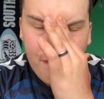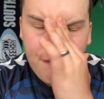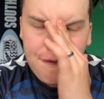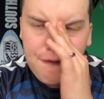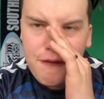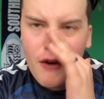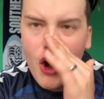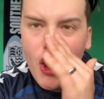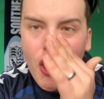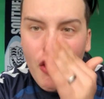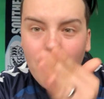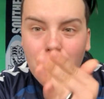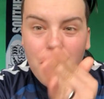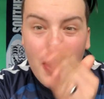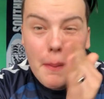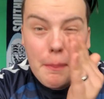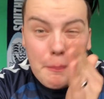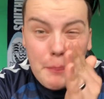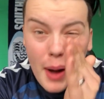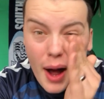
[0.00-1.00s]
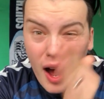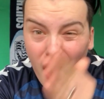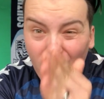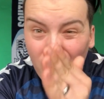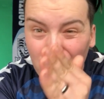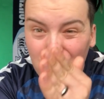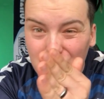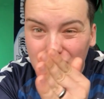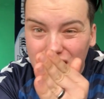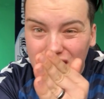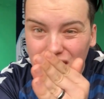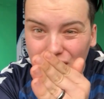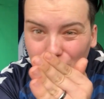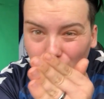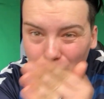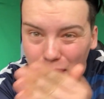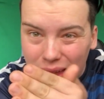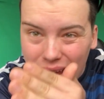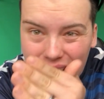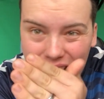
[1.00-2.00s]
Foot off the post
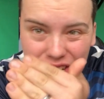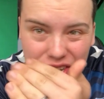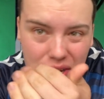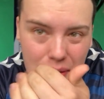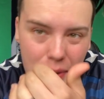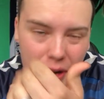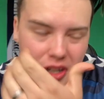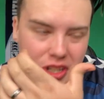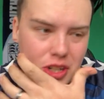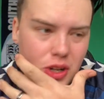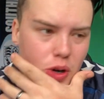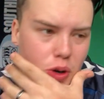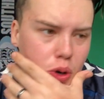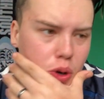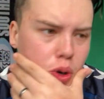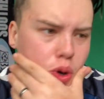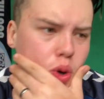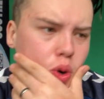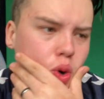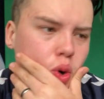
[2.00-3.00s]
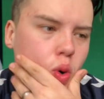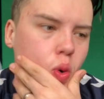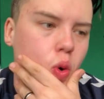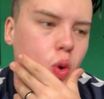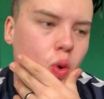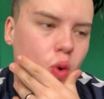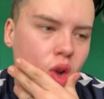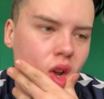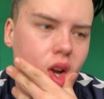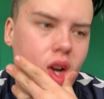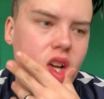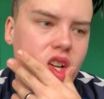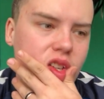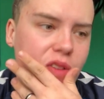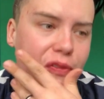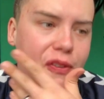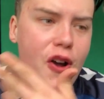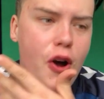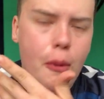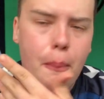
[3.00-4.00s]
from the edge of the box. Oh!
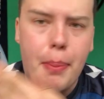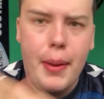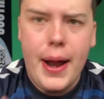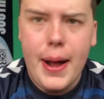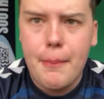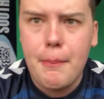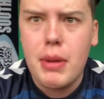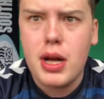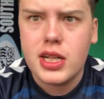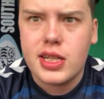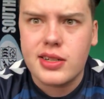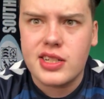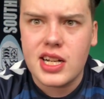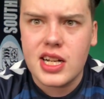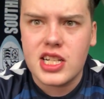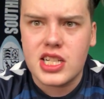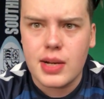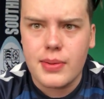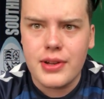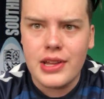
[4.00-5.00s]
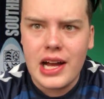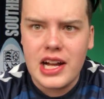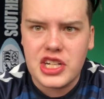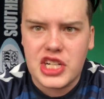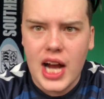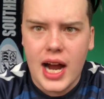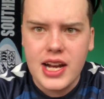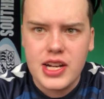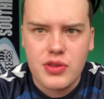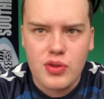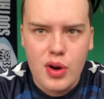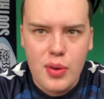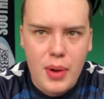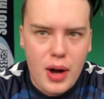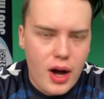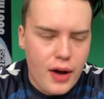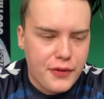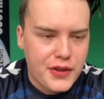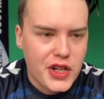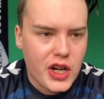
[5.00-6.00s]
Phil Brown must have said something in that changing room at
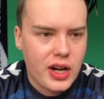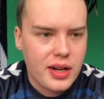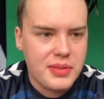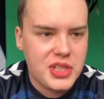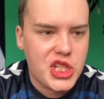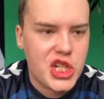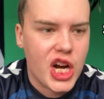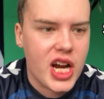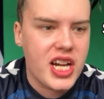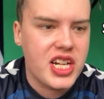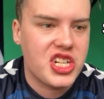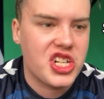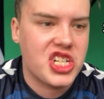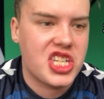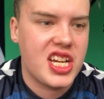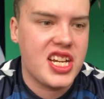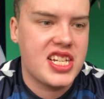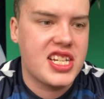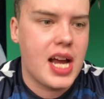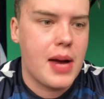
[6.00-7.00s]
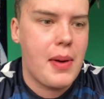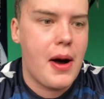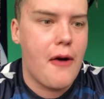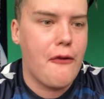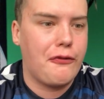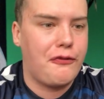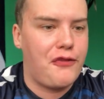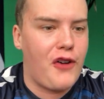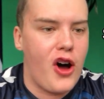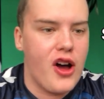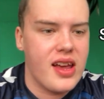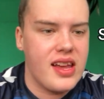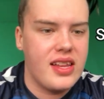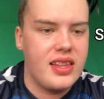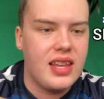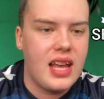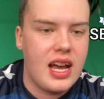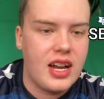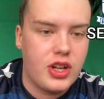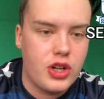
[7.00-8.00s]
half time. Jesus, he's come out
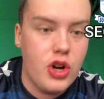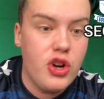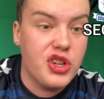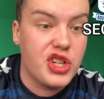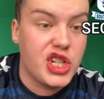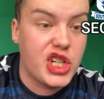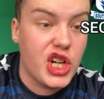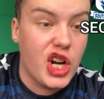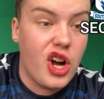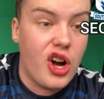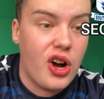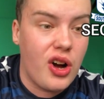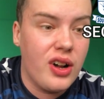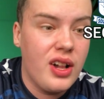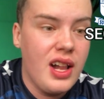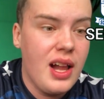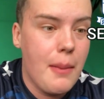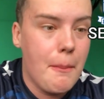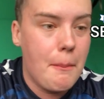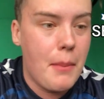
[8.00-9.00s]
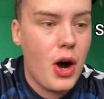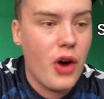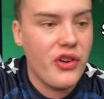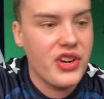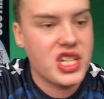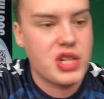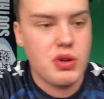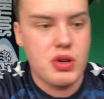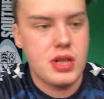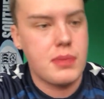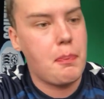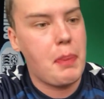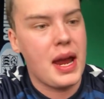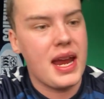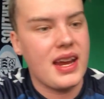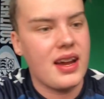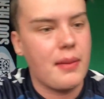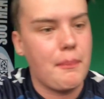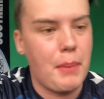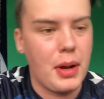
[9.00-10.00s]
fighting there. Good shot. Morris was
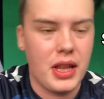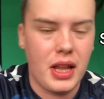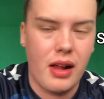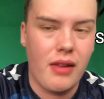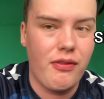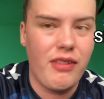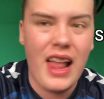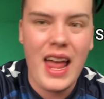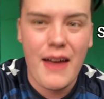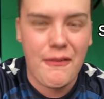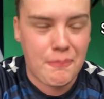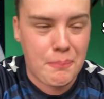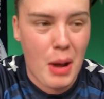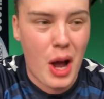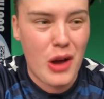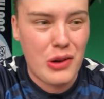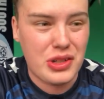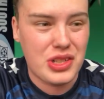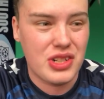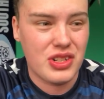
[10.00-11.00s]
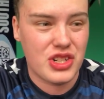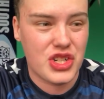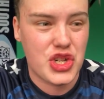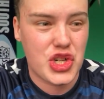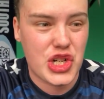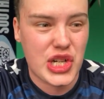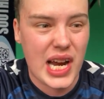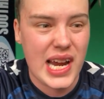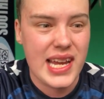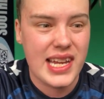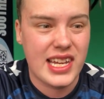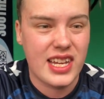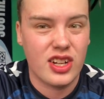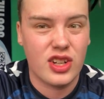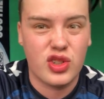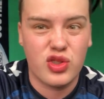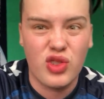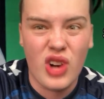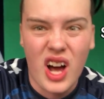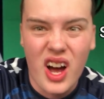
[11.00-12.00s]
beaten, but the left post is
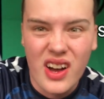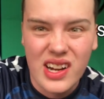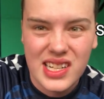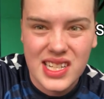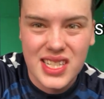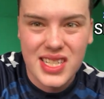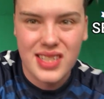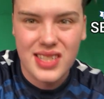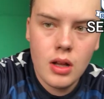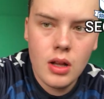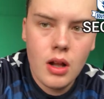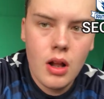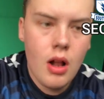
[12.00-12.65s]
shaking. Christ.